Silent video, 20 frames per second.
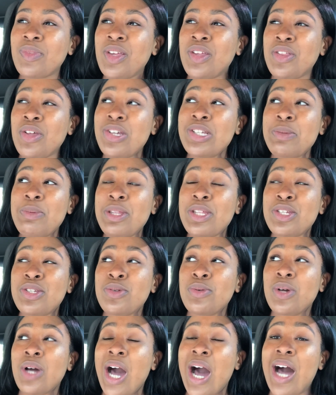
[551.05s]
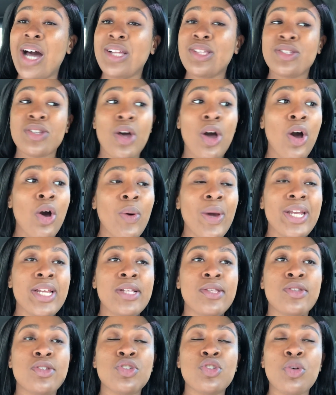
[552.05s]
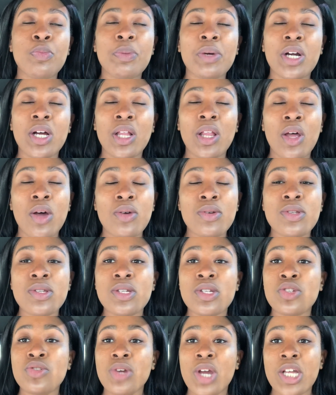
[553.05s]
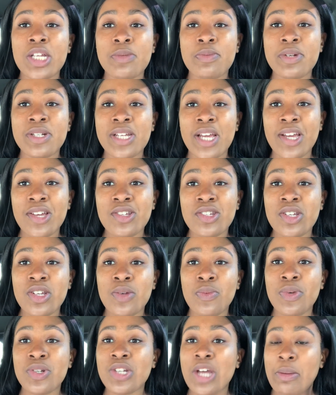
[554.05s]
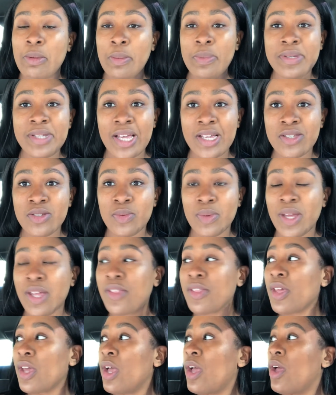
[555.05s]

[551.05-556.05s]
Those would be the 2 cons. Oh, and it's super close to transportation, which I'm obsessed with.